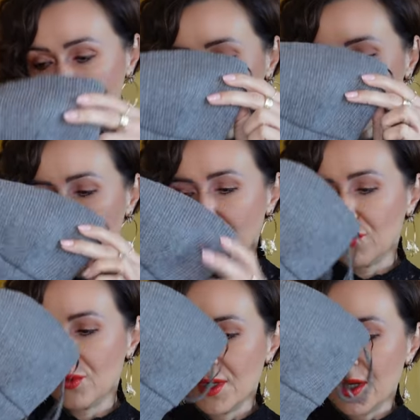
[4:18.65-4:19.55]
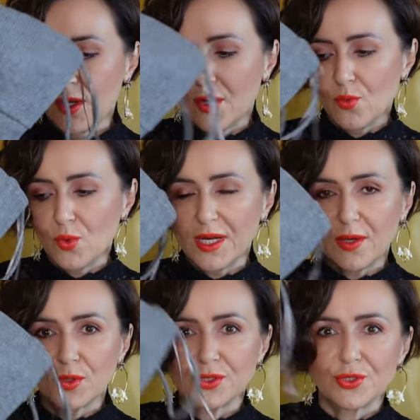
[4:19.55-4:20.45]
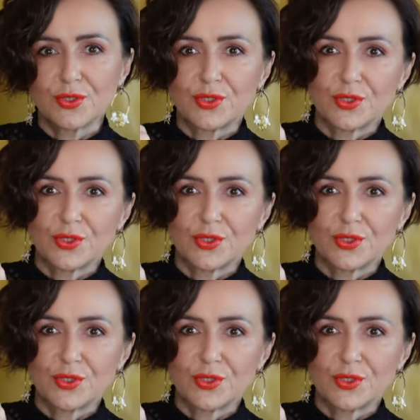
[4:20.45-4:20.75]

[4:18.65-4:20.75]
So what I want to